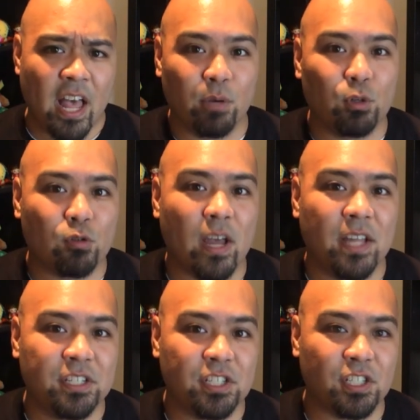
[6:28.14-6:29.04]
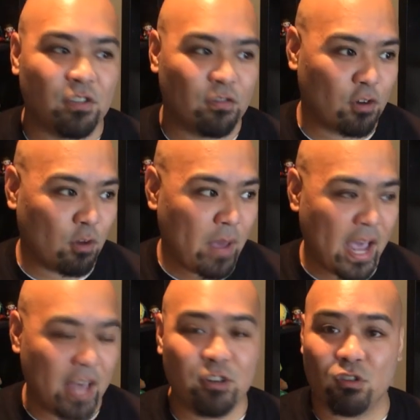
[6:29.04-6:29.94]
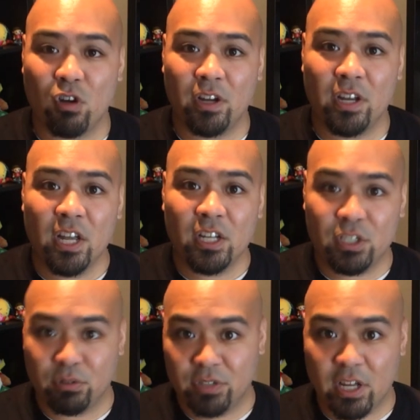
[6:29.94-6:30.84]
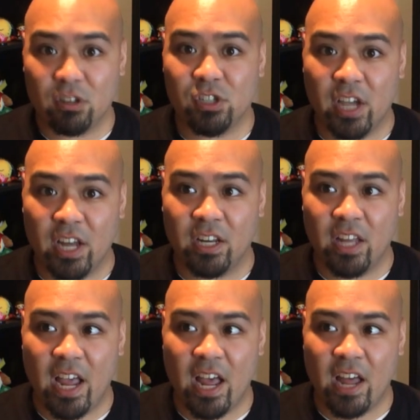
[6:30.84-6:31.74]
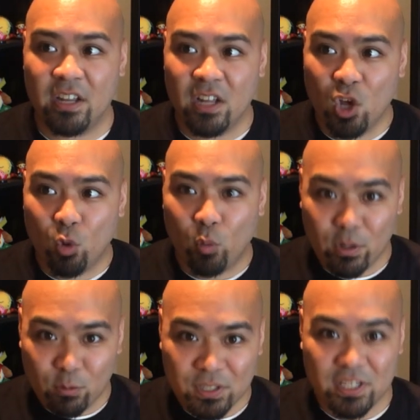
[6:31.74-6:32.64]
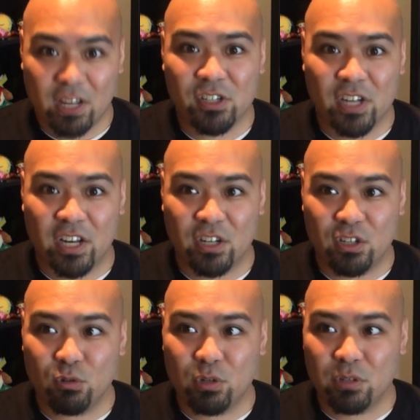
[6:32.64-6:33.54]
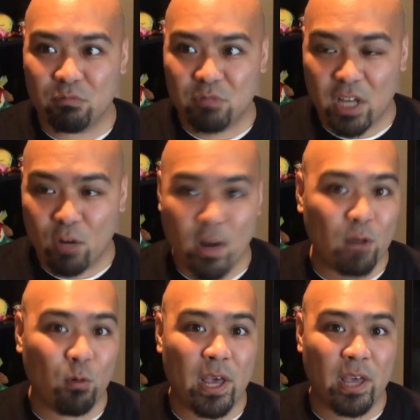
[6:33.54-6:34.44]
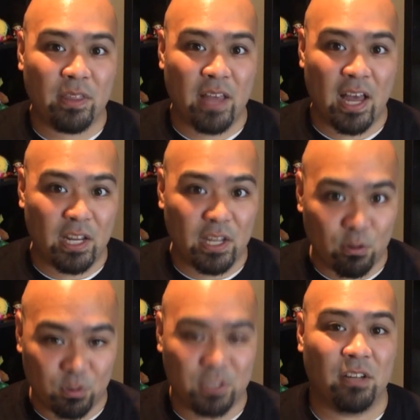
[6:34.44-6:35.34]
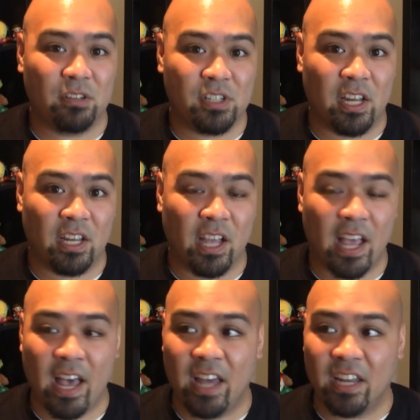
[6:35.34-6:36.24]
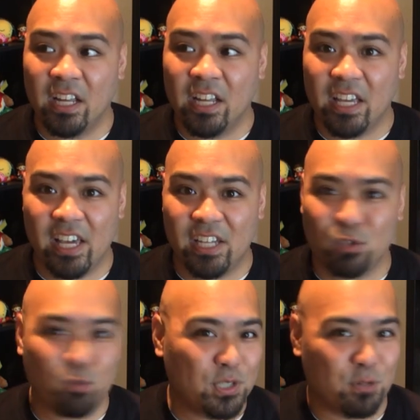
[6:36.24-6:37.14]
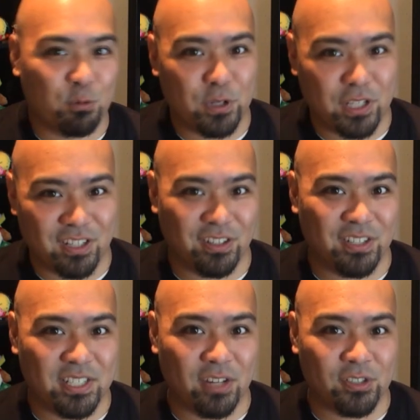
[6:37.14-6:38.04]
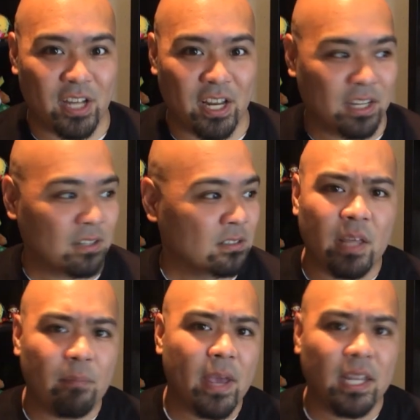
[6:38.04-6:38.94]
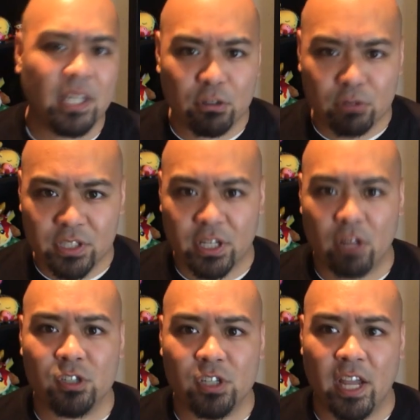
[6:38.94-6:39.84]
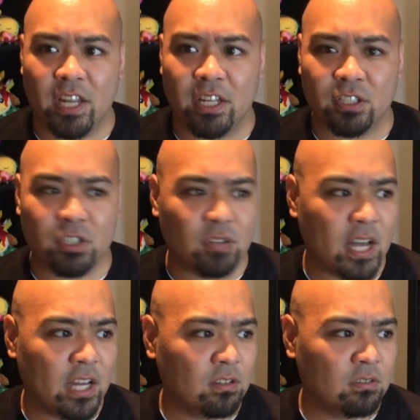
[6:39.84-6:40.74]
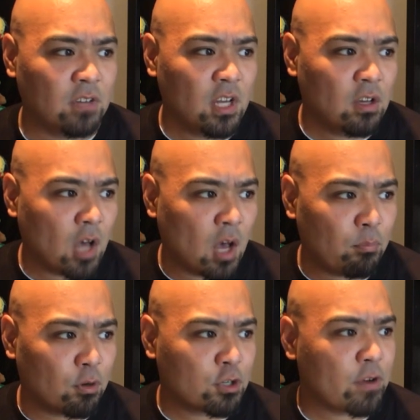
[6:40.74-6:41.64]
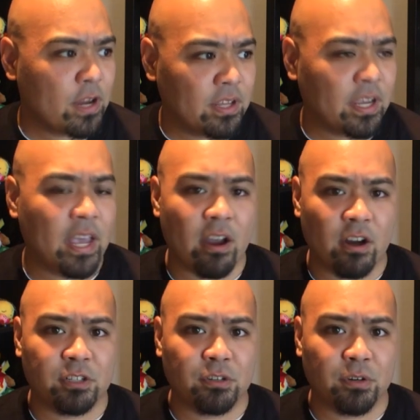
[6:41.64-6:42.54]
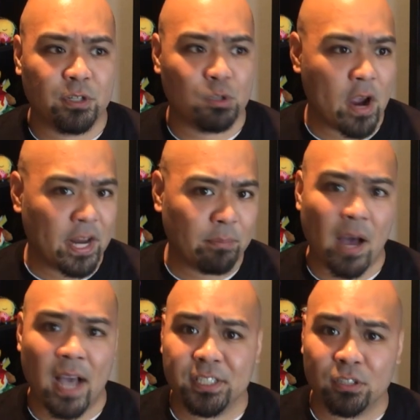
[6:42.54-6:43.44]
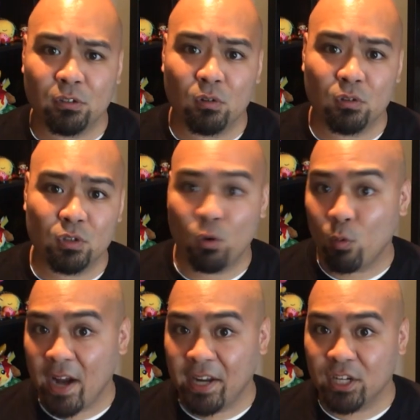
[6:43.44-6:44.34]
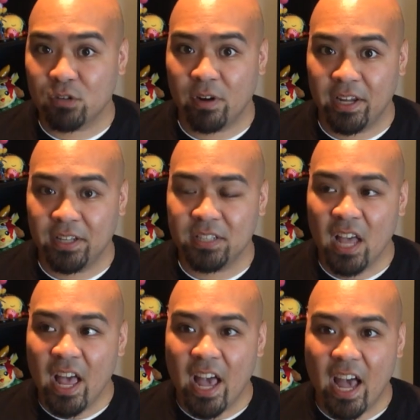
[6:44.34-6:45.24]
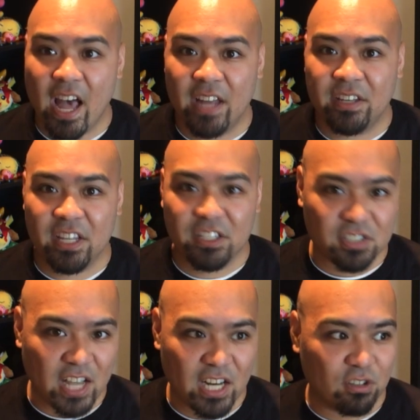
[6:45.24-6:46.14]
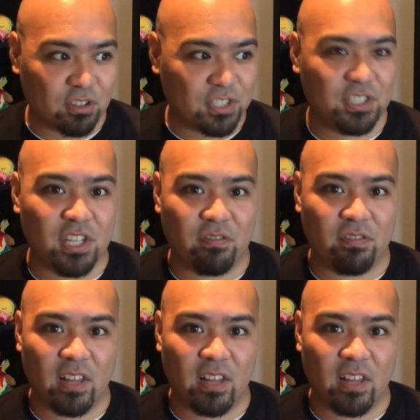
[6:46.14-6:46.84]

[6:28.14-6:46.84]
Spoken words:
It would transition from hand-drawn to cel-shaded. And when it was cel-shaded, you can tell right away that it was cel-shaded. And it just wasn't really good cel shading. They mainly use cel shading to kind of portray the characters riding bicycles or riding trains, and they just kind of look stiff.